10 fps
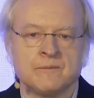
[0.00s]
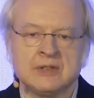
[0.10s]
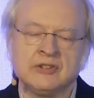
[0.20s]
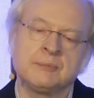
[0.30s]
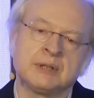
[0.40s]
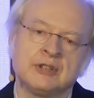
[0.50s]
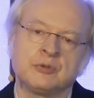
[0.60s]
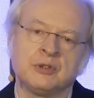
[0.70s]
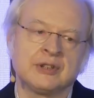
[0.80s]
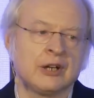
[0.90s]

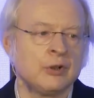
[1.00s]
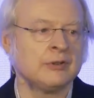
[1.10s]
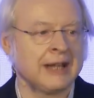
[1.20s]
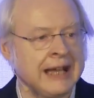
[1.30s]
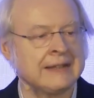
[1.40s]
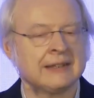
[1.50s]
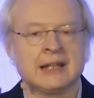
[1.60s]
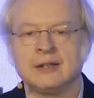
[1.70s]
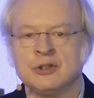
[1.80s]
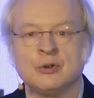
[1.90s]
disciplines, which are all nice,
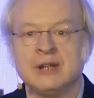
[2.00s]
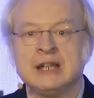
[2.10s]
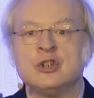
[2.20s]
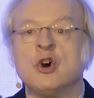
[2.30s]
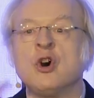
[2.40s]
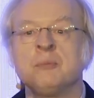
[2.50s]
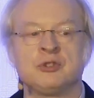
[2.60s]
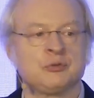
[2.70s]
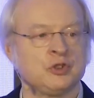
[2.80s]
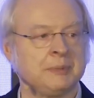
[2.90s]
and I know
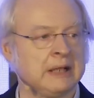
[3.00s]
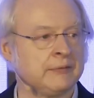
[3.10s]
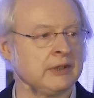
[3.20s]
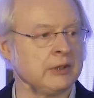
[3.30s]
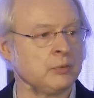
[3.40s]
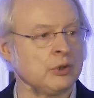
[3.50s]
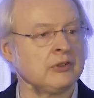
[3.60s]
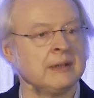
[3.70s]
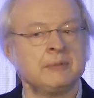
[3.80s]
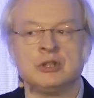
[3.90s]
enormous respect for that
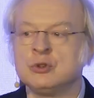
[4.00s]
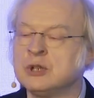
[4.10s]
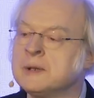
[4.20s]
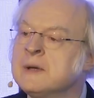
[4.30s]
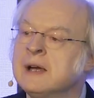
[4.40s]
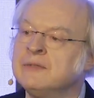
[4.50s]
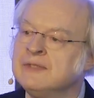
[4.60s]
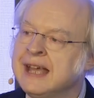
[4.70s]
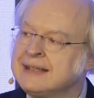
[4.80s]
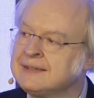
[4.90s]
work they've been doing.
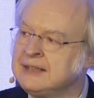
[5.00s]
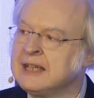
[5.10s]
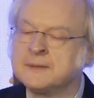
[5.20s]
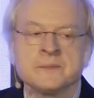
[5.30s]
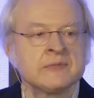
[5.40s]
That said,